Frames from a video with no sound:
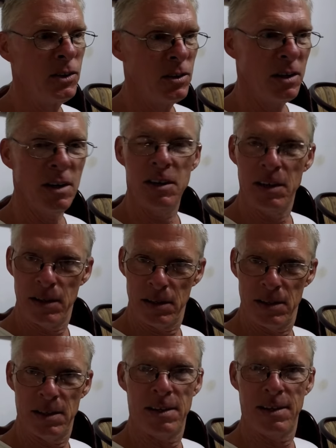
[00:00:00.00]
to
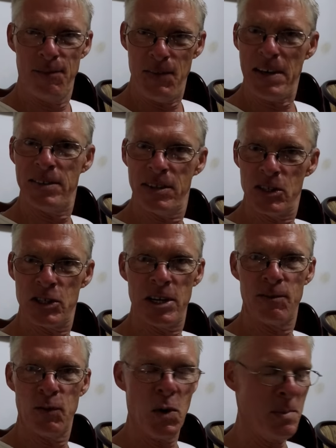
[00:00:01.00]
fix this
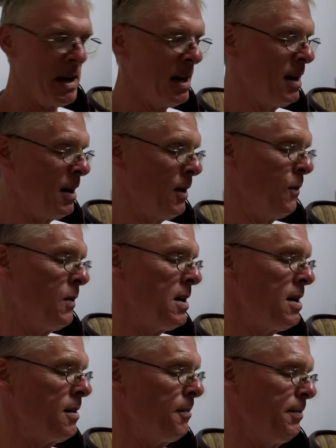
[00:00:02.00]
shit for me.
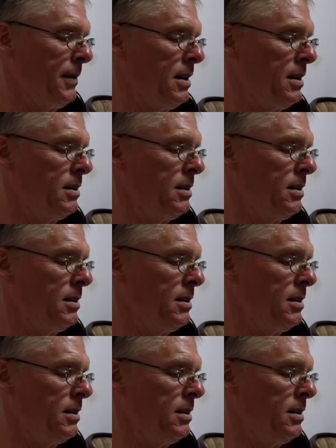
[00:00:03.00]
Well,